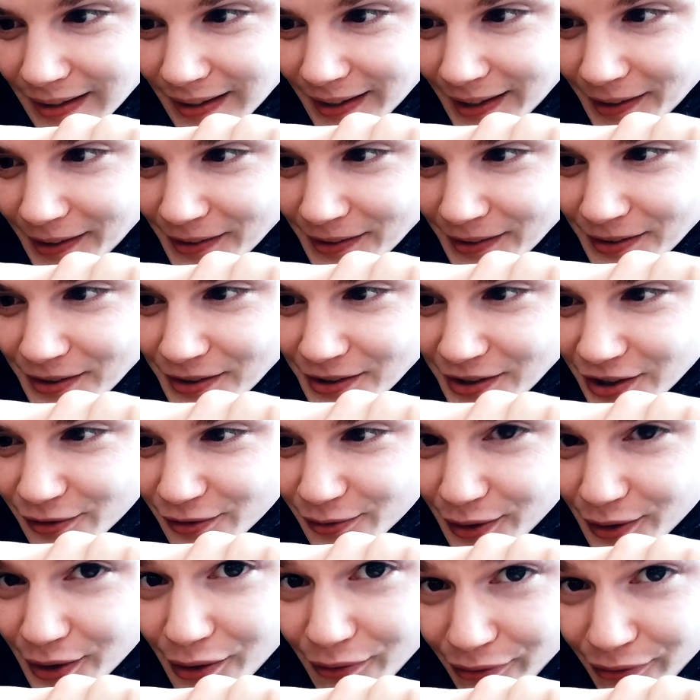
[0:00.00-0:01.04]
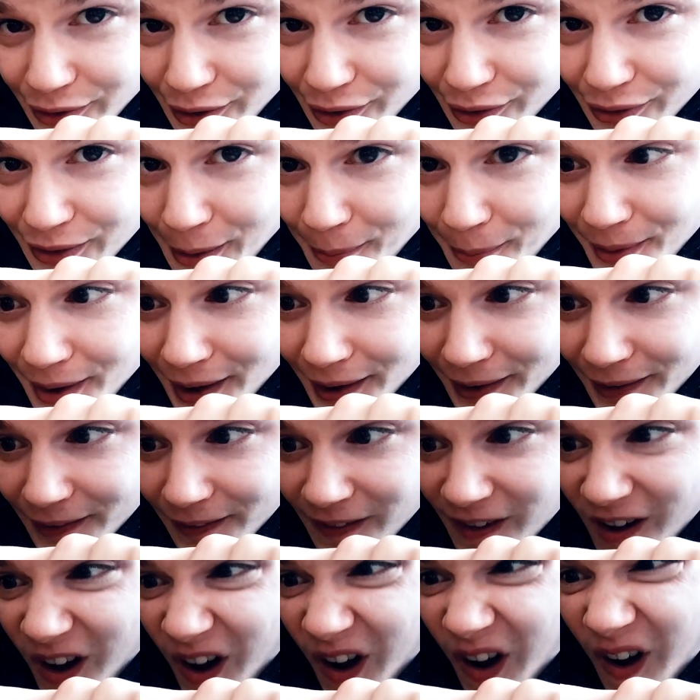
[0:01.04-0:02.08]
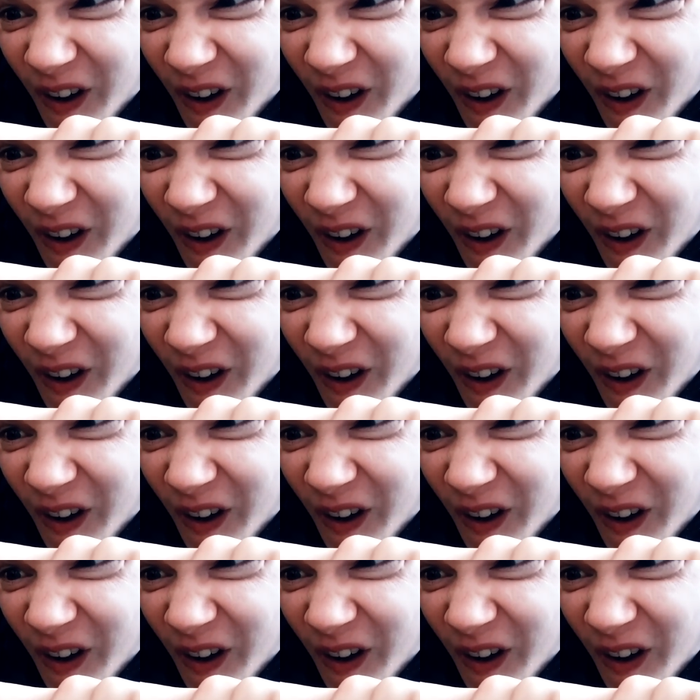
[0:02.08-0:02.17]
Okay, this is just for the thumbnail.